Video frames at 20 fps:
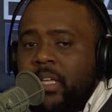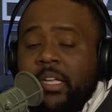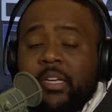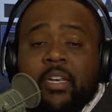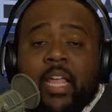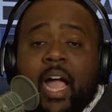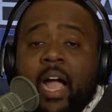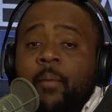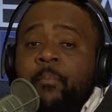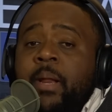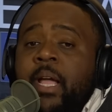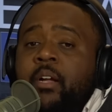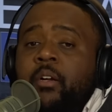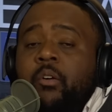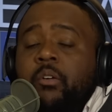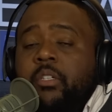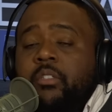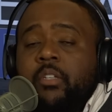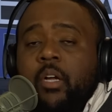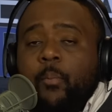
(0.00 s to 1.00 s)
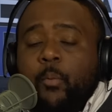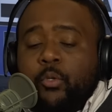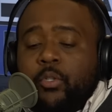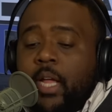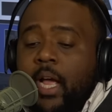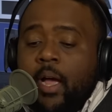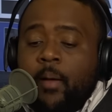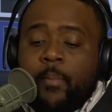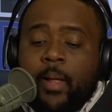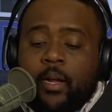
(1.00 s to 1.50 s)
Now, I'm not going to double
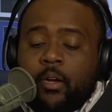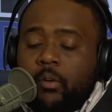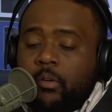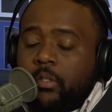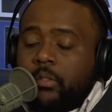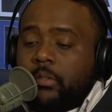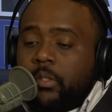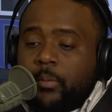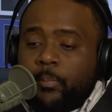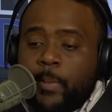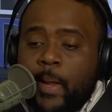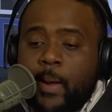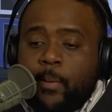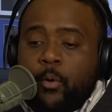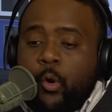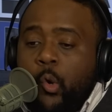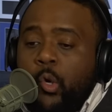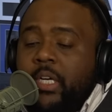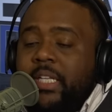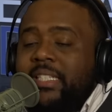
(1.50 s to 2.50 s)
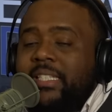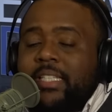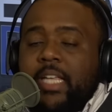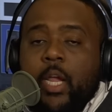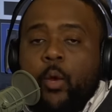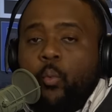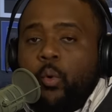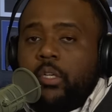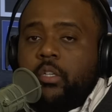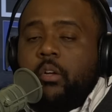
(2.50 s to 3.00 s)
down. I'm not going to
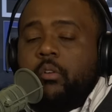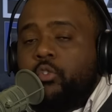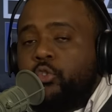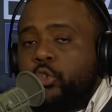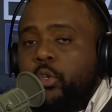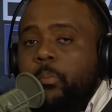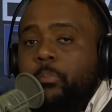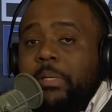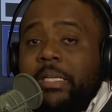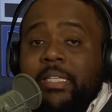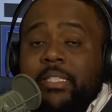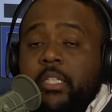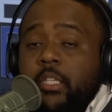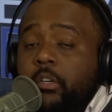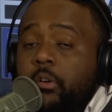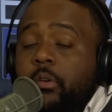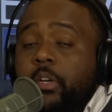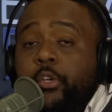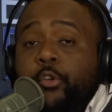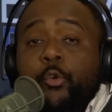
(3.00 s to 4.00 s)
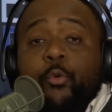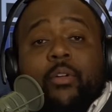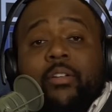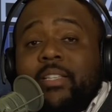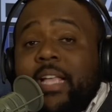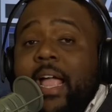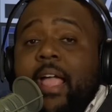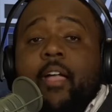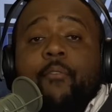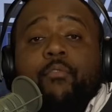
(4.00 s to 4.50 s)
say what Donald Trump isn't going to do
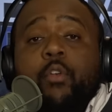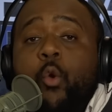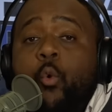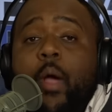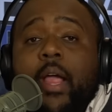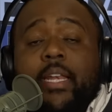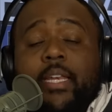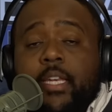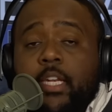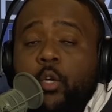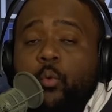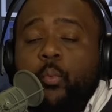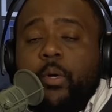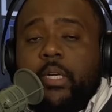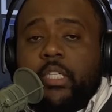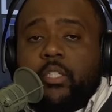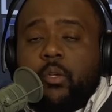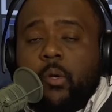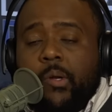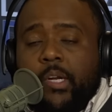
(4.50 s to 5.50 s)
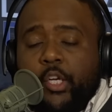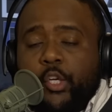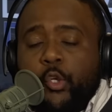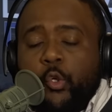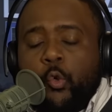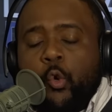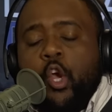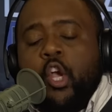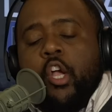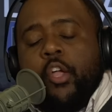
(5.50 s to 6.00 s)
because I have no idea what he's going to do.